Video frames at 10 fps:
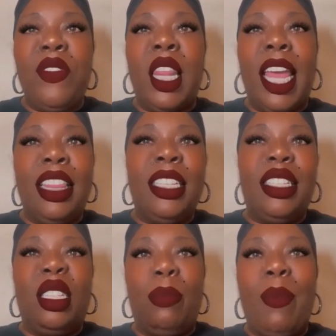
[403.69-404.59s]
I feel
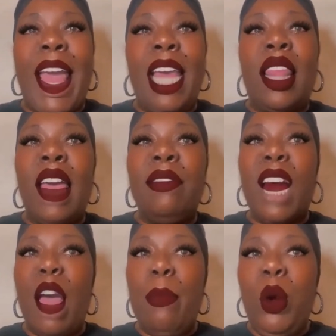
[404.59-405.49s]
like this is a bad
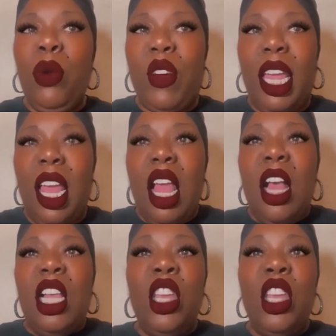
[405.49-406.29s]
lifetime movie.